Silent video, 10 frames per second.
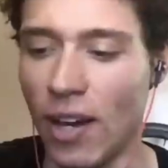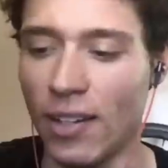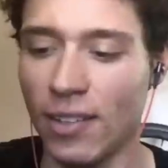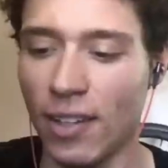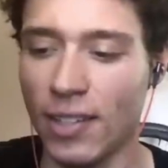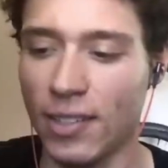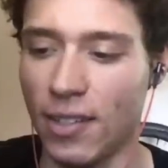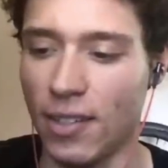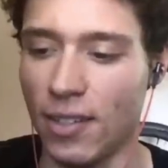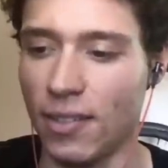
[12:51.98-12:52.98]
I'd like
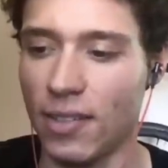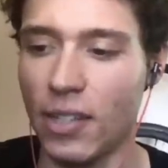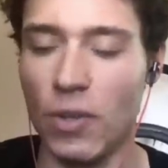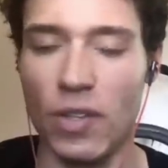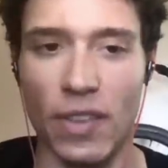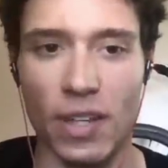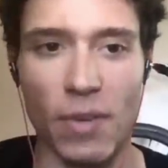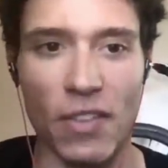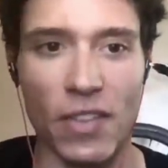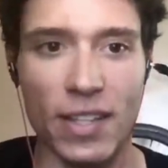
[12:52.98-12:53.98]
to see what you think
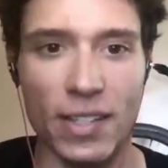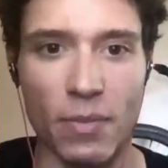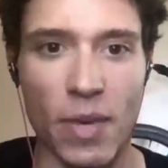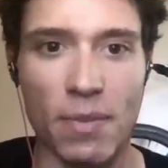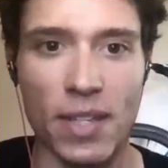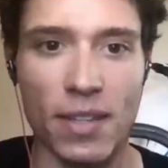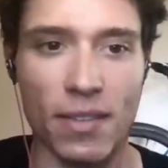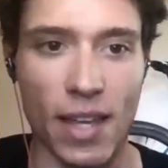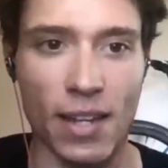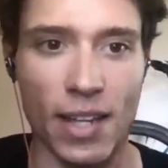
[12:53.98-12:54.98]
about this and maybe
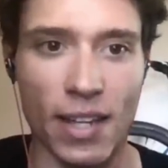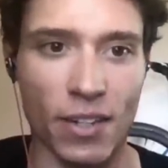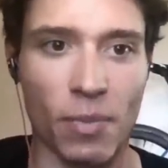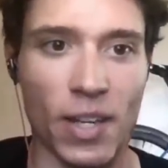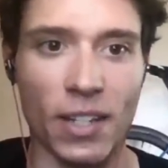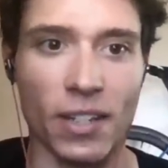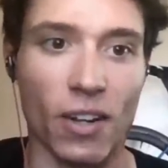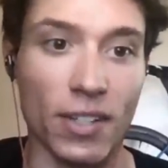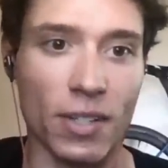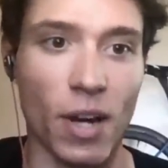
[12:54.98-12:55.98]
then get your opinion
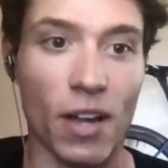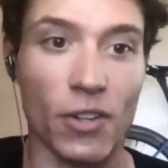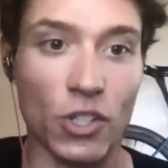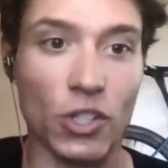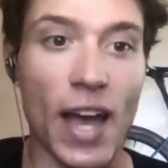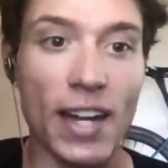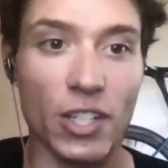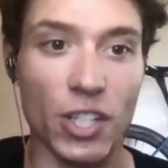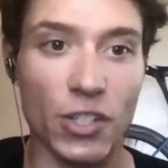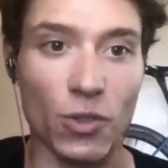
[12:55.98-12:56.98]
on some other
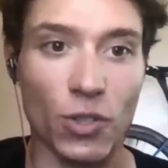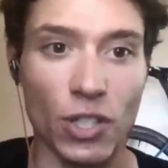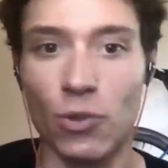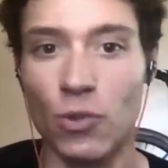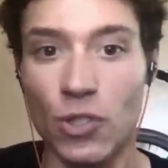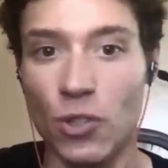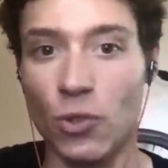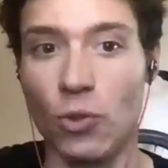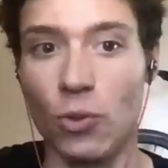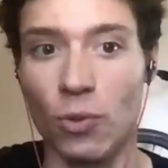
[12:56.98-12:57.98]
strategies you could use
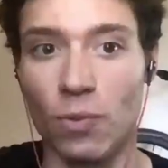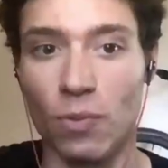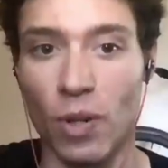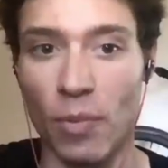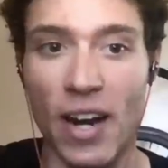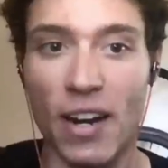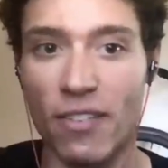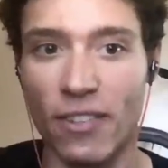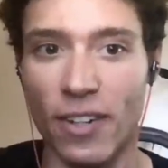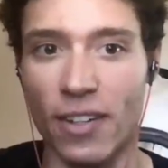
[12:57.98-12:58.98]
to prepare
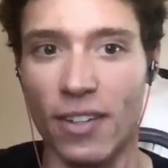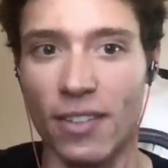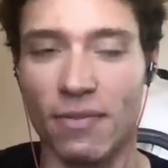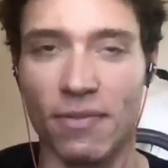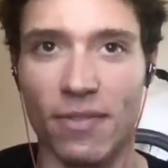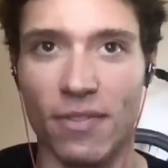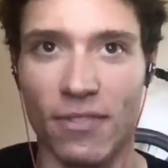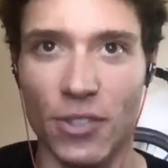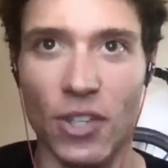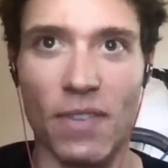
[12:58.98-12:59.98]
for
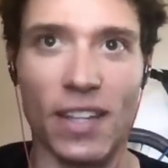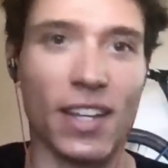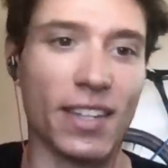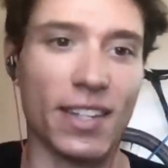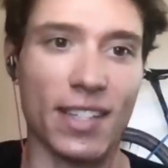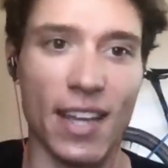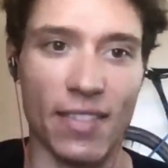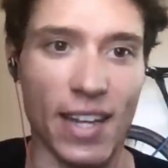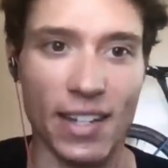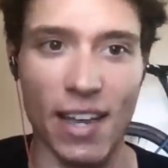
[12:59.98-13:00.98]
something like this and
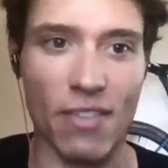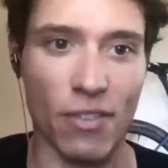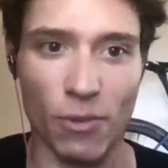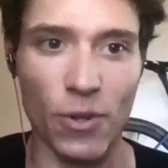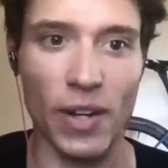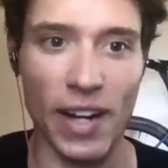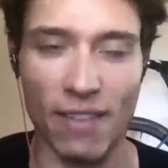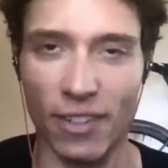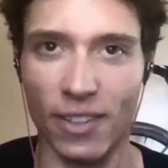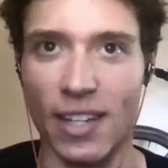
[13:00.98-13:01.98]
then get through an
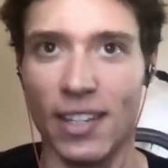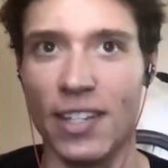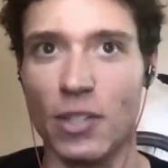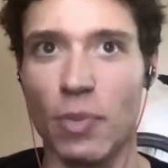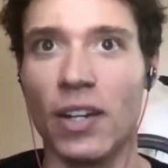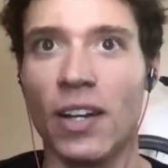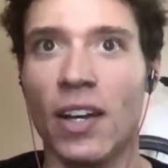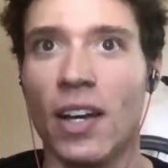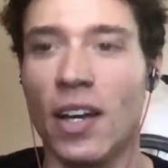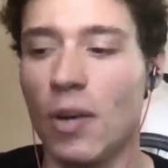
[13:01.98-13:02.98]
effort like this.
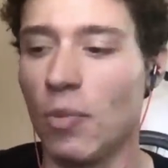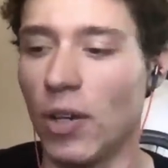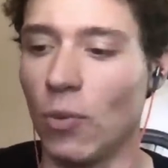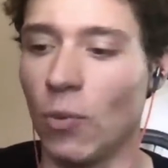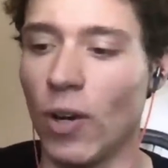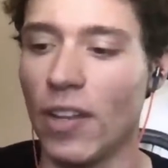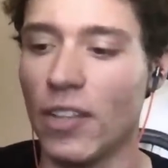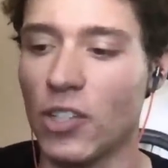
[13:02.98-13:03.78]
But one of the